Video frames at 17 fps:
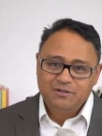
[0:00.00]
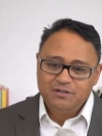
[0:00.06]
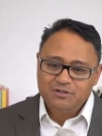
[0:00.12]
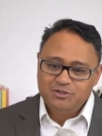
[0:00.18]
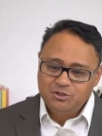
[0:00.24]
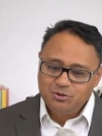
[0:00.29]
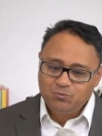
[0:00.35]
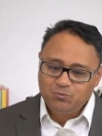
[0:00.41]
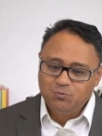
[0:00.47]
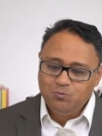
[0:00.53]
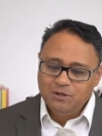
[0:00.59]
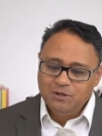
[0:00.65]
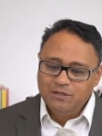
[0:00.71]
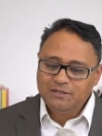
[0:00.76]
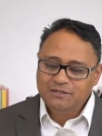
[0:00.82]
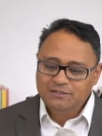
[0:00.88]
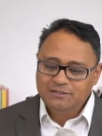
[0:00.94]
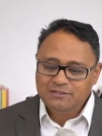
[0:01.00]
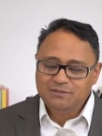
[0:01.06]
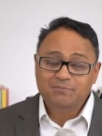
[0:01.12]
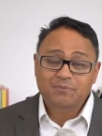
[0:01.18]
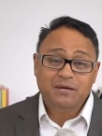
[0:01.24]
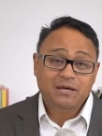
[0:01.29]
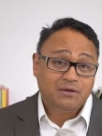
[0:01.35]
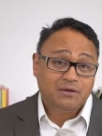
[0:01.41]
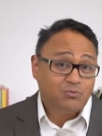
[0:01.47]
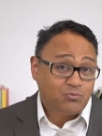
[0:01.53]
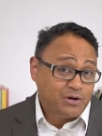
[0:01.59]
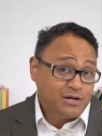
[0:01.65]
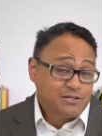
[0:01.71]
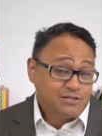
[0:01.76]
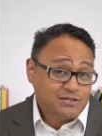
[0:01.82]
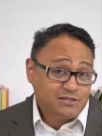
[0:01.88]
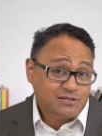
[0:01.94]
you're willing to make
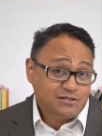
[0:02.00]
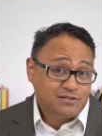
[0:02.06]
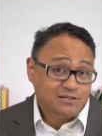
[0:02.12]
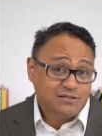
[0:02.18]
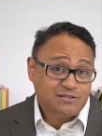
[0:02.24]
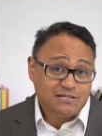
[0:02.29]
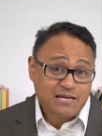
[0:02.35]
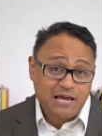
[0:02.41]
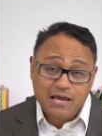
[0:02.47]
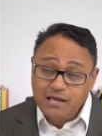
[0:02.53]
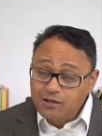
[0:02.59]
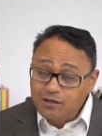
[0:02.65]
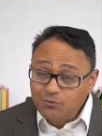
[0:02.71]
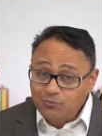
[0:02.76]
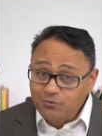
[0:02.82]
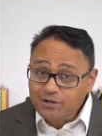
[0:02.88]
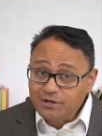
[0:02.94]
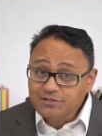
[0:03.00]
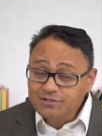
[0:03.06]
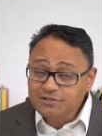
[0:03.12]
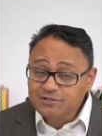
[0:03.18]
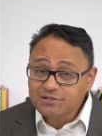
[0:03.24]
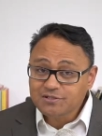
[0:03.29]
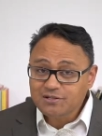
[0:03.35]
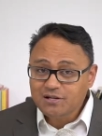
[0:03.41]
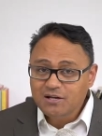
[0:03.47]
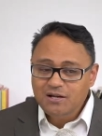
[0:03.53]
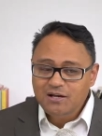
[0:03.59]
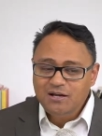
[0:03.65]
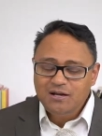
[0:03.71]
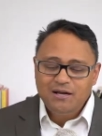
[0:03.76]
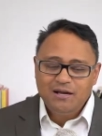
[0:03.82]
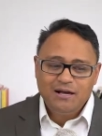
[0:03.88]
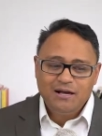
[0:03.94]
risks, take risks,
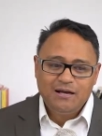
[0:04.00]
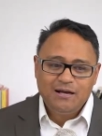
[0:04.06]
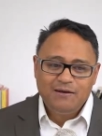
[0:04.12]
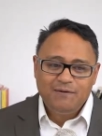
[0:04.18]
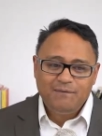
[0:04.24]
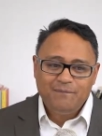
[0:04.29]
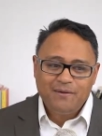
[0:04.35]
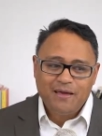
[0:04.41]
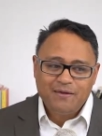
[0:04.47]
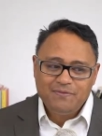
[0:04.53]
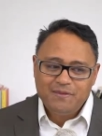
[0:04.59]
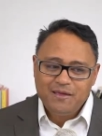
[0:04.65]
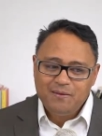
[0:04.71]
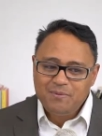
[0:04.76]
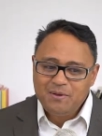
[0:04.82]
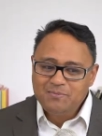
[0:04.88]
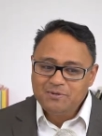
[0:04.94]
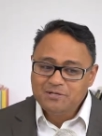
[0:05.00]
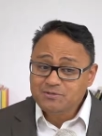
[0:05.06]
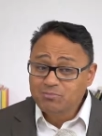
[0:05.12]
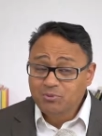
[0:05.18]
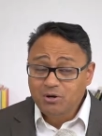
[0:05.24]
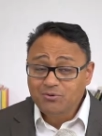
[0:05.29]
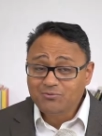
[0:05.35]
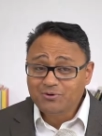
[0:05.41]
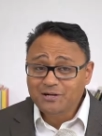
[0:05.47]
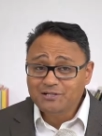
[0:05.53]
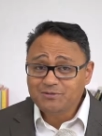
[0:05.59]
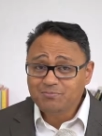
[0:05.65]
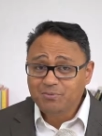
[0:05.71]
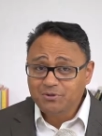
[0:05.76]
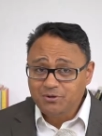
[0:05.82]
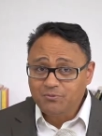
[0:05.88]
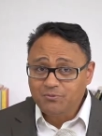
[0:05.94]
and they may be small risks, but
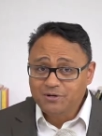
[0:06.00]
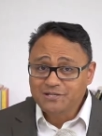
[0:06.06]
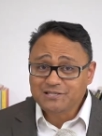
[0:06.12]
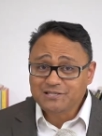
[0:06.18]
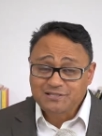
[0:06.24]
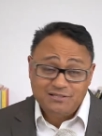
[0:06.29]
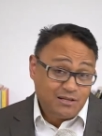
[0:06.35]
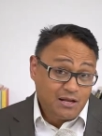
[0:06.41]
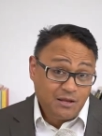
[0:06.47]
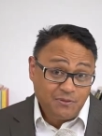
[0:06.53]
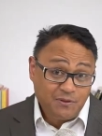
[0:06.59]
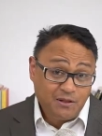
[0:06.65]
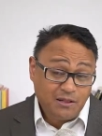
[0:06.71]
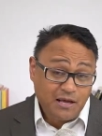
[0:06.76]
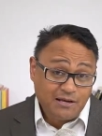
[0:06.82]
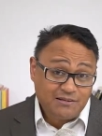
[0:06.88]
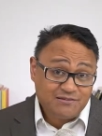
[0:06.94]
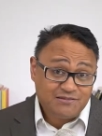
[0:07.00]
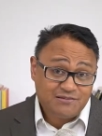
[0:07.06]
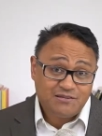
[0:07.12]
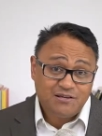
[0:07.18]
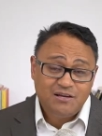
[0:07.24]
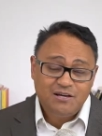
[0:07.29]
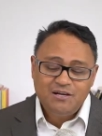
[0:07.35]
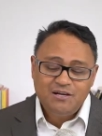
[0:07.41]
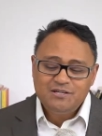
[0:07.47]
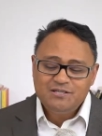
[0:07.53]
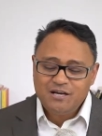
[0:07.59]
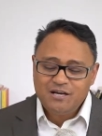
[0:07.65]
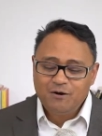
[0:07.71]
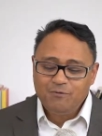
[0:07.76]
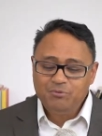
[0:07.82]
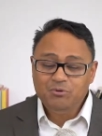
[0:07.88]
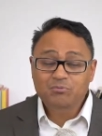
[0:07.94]
they're risks nonetheless to
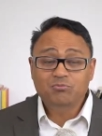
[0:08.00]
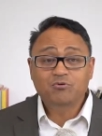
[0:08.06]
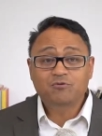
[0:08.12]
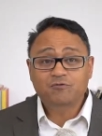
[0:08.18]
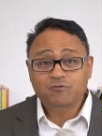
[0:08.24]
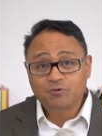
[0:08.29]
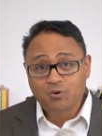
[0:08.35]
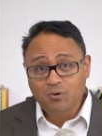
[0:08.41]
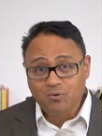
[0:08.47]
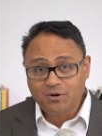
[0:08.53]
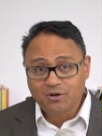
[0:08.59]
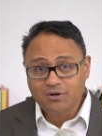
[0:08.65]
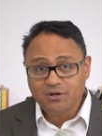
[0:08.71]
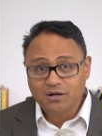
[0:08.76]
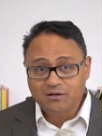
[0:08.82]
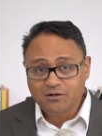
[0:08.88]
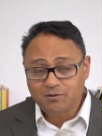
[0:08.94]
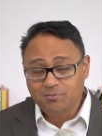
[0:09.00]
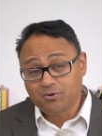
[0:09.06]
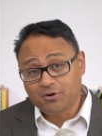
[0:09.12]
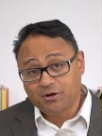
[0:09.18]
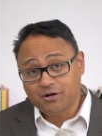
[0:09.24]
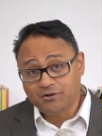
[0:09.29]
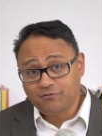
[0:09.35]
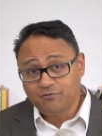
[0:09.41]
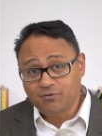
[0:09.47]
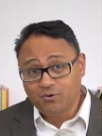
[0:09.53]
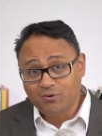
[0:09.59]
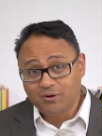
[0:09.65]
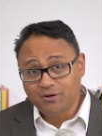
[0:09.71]
help you move forward and to progress forward.